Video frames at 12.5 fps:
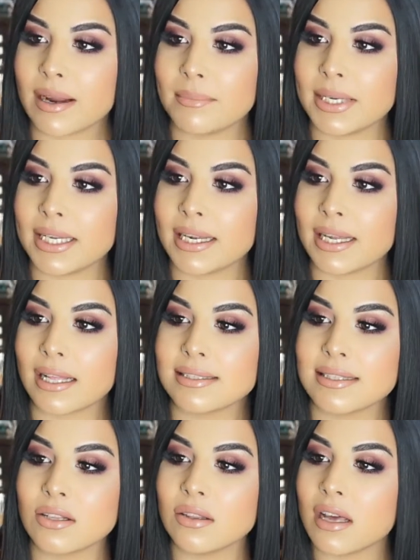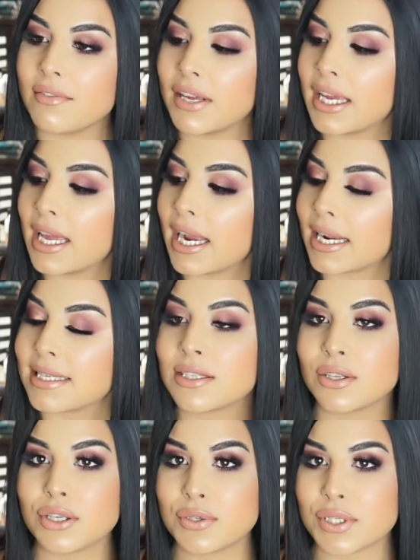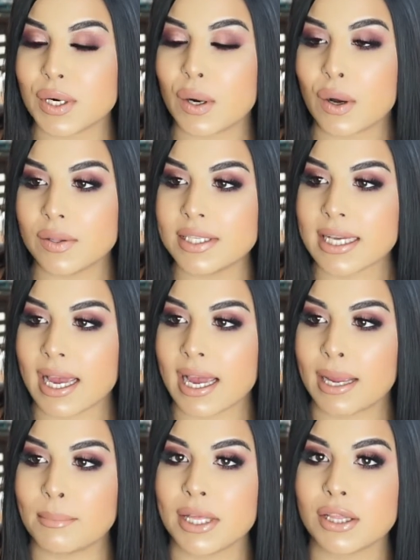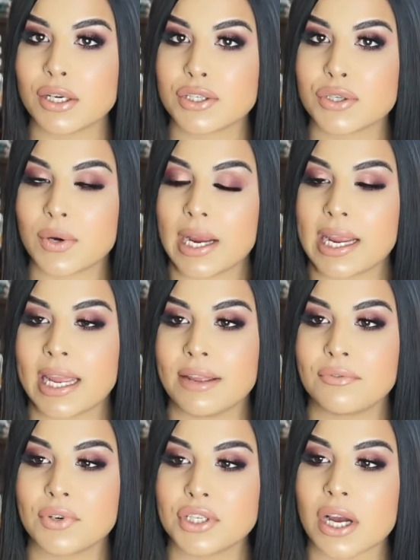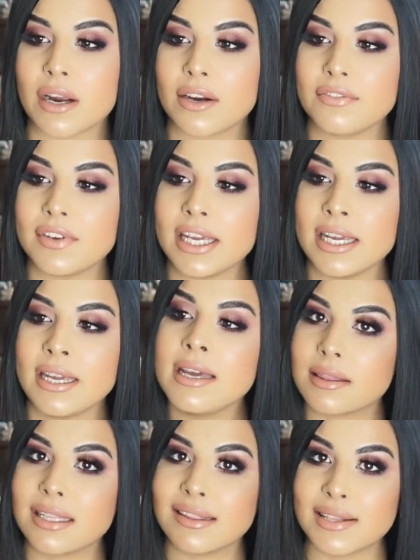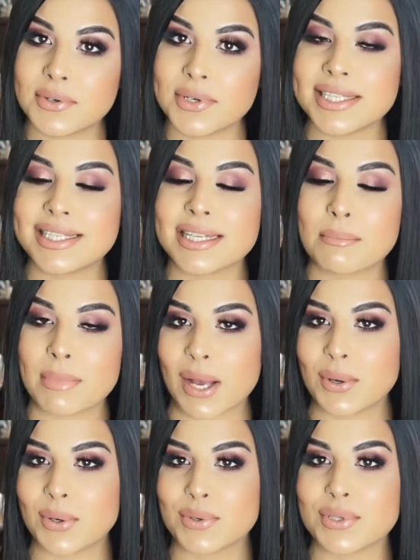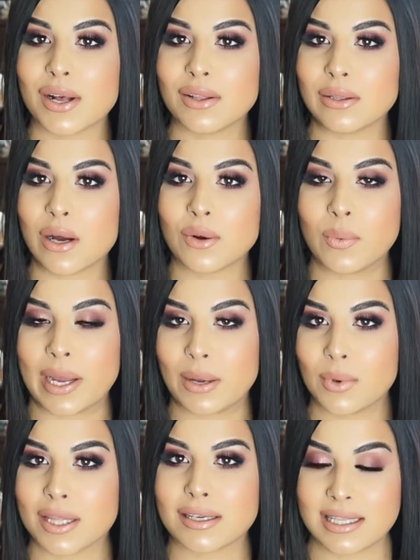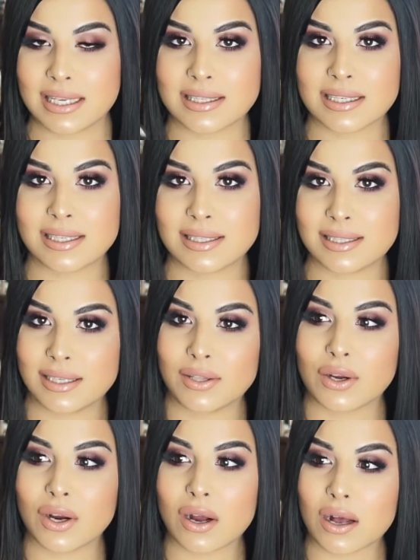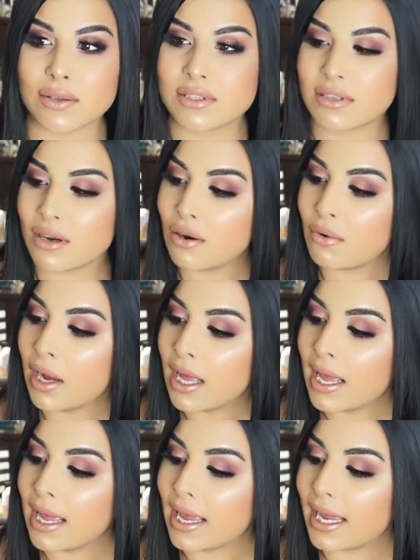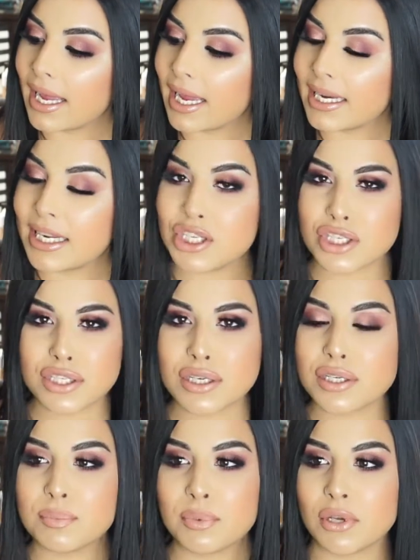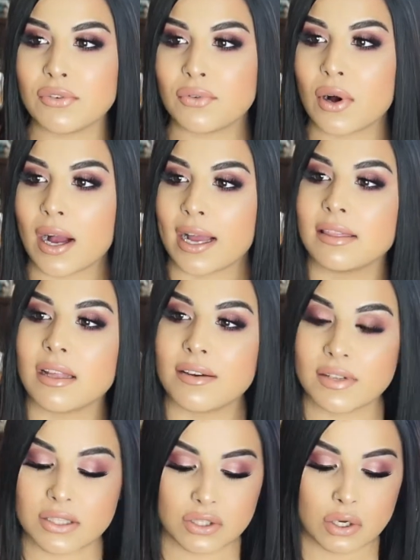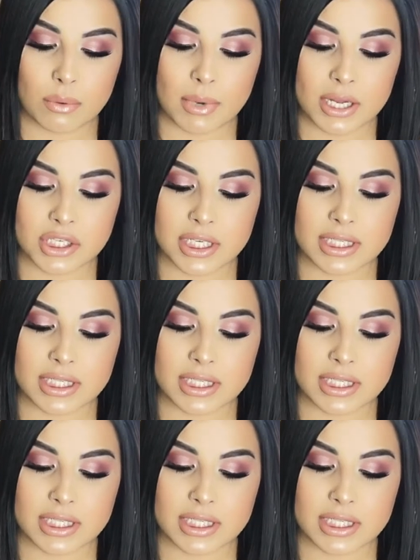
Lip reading: I mean, I still love it and I still use it all the time. It looks great in photography. The littlest amount goes a long way with this concealer also, and it just looks beautiful. I love it so much.